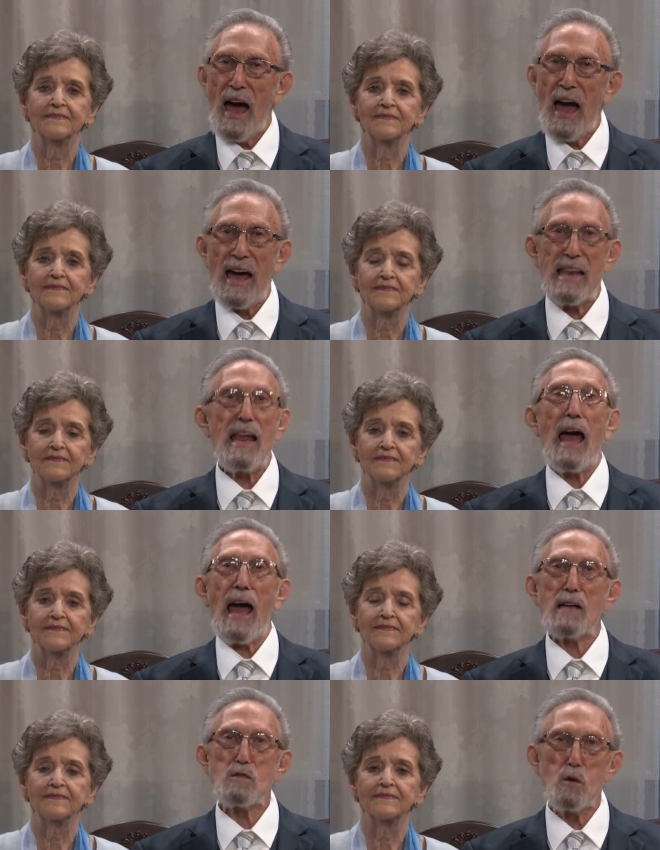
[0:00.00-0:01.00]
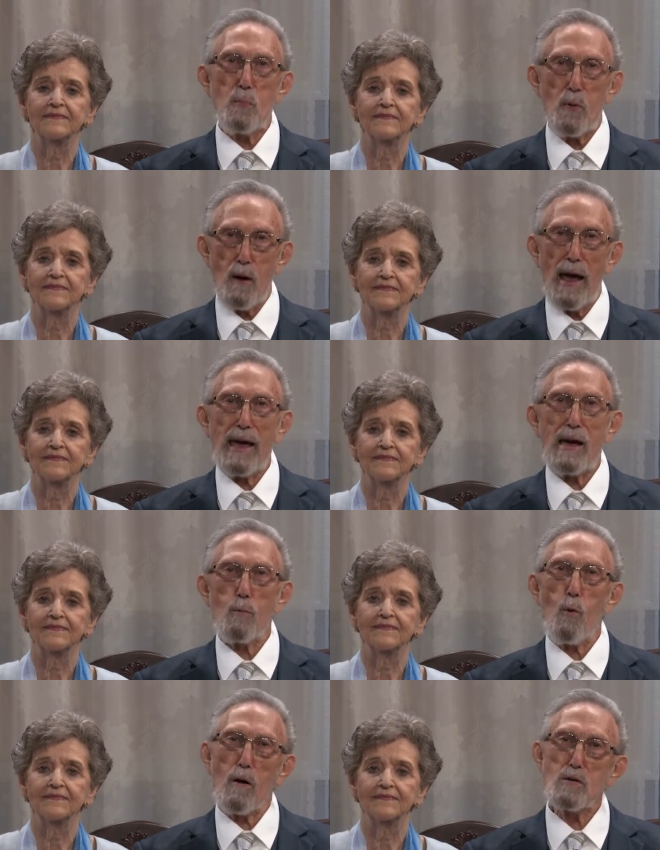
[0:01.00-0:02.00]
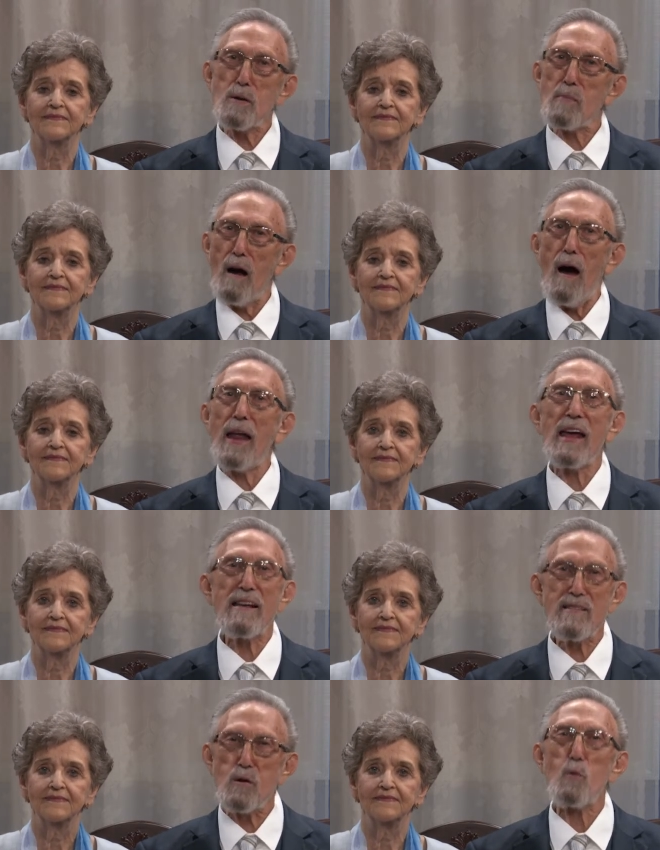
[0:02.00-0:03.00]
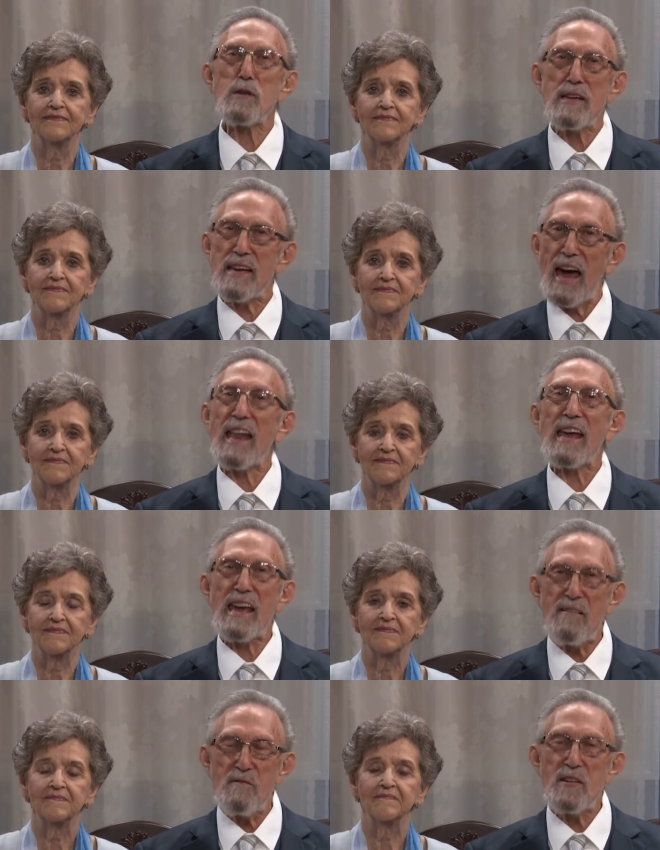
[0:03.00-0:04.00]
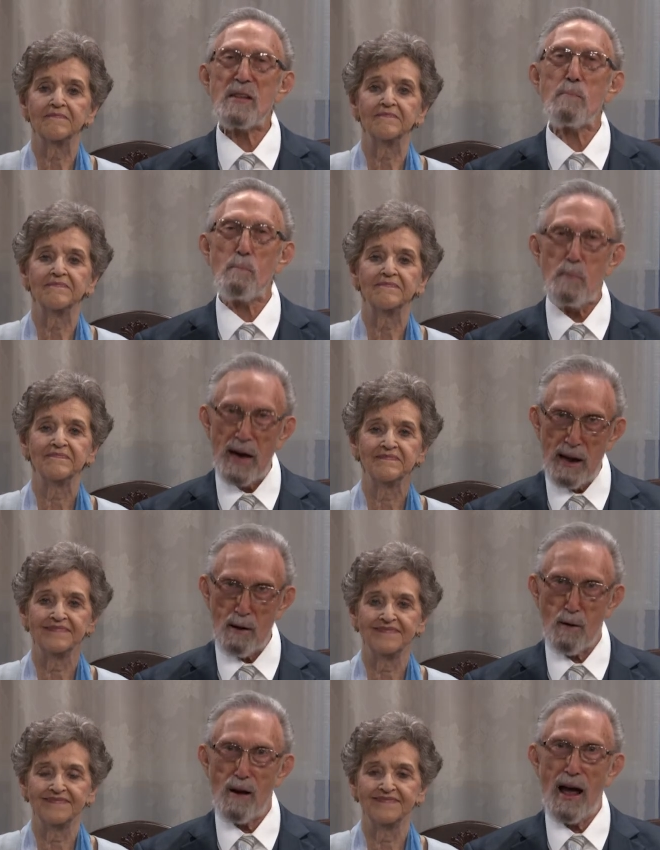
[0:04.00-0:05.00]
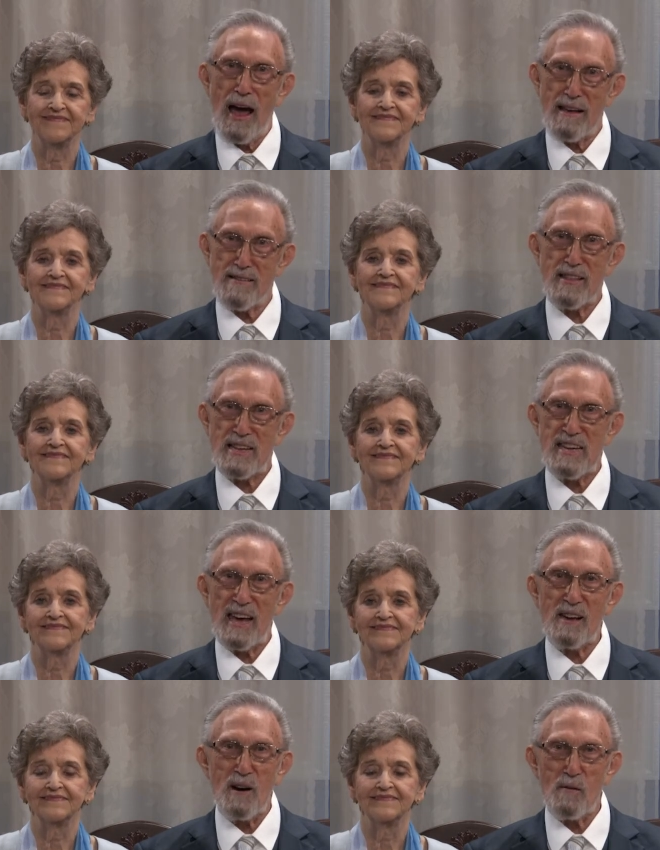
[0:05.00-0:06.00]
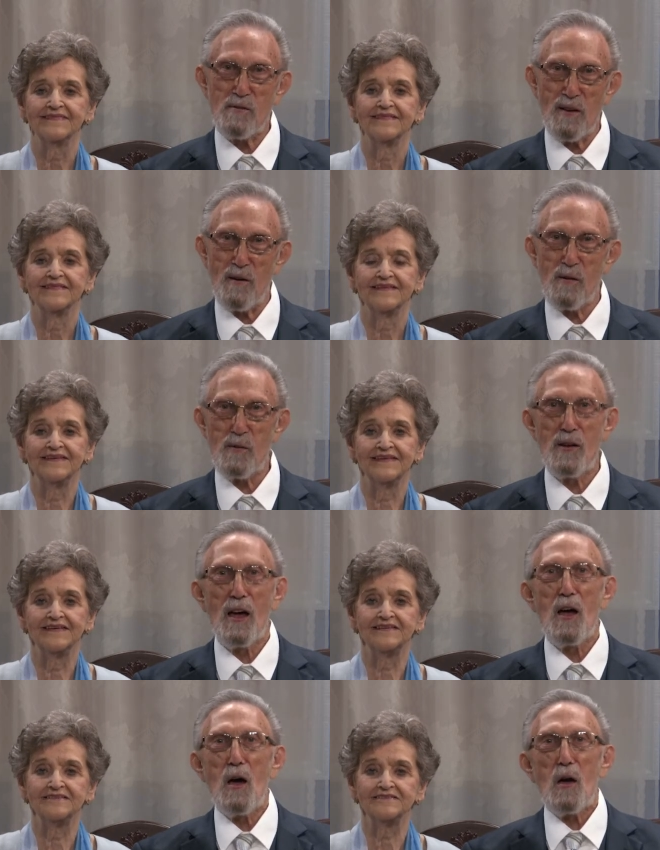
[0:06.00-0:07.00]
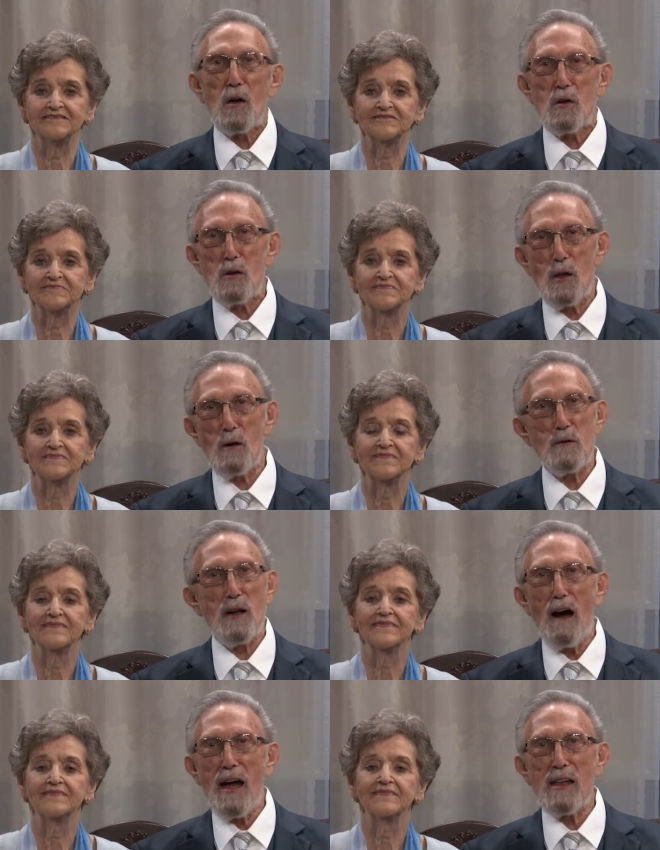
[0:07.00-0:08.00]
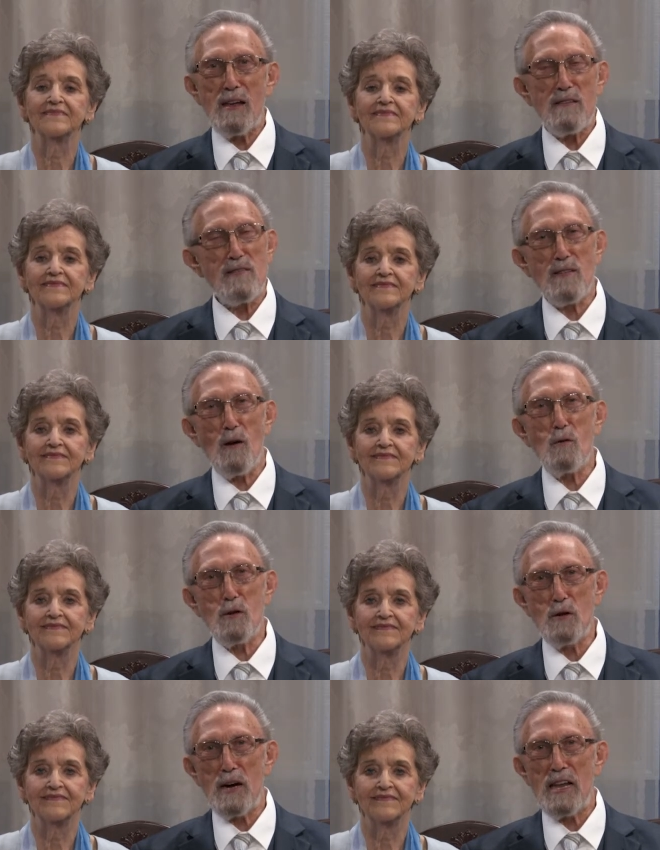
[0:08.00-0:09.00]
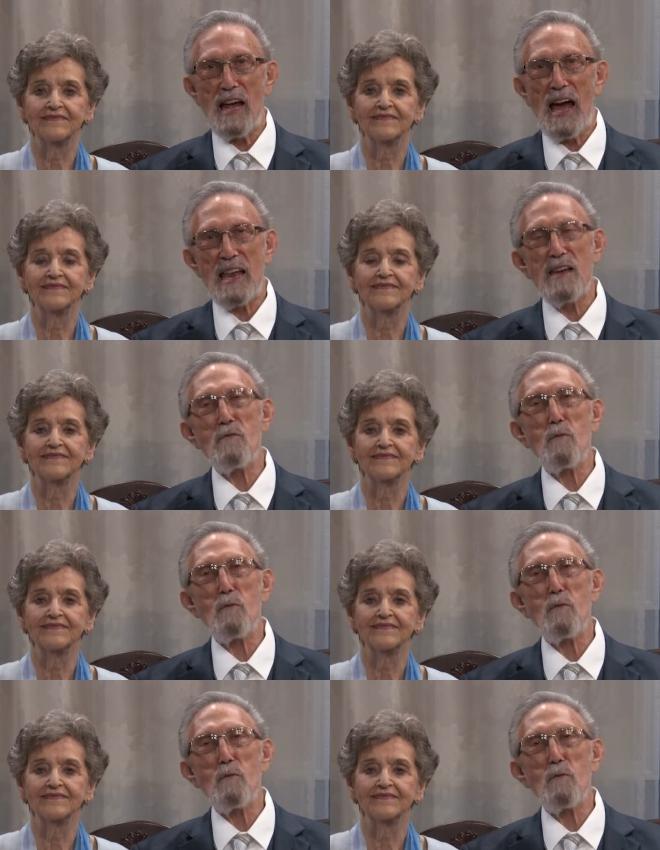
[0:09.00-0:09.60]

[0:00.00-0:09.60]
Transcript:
Speaker 1: And as you pray and worship God, it's going to get even better as the day goes on. You know, God is so good, and if